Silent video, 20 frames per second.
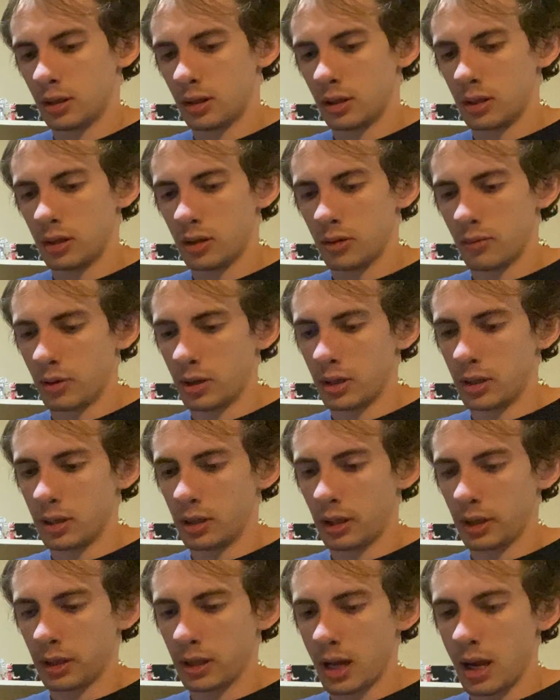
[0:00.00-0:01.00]
you want it
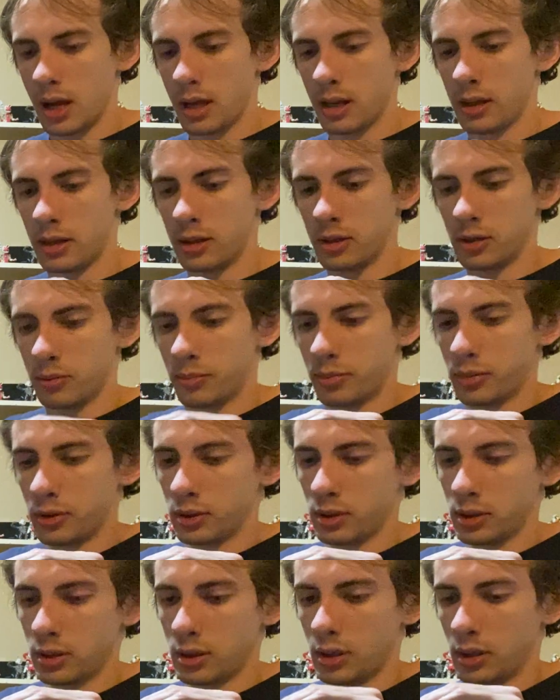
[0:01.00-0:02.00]
like that. And then you put